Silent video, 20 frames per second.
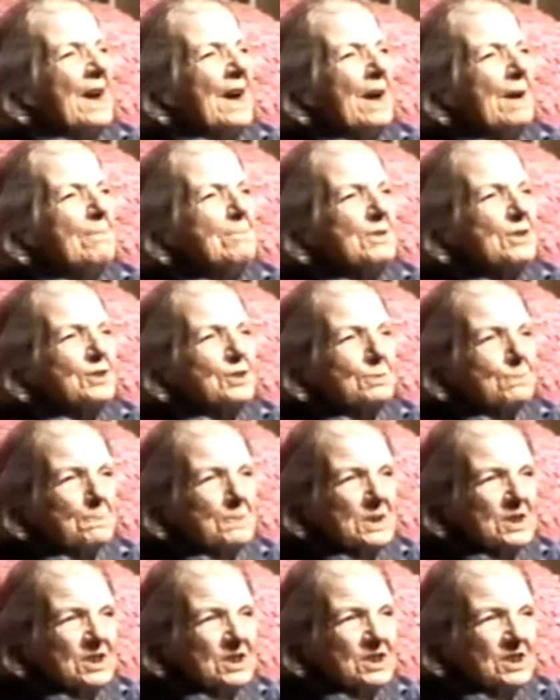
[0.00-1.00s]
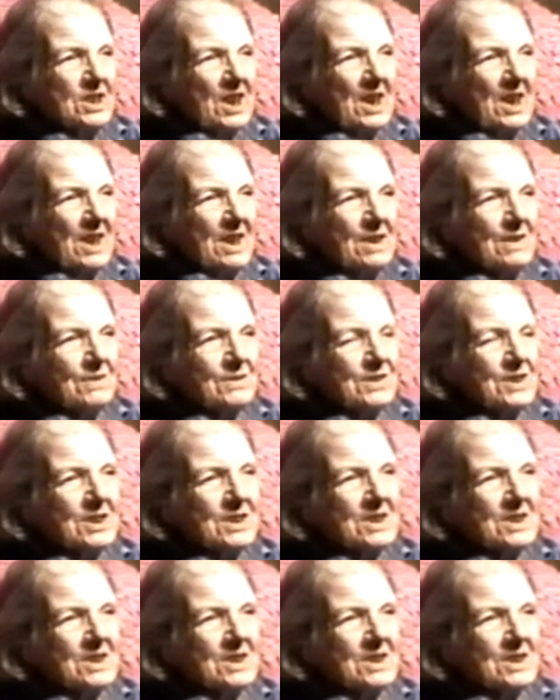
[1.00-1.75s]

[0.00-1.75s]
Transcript: I must be saved.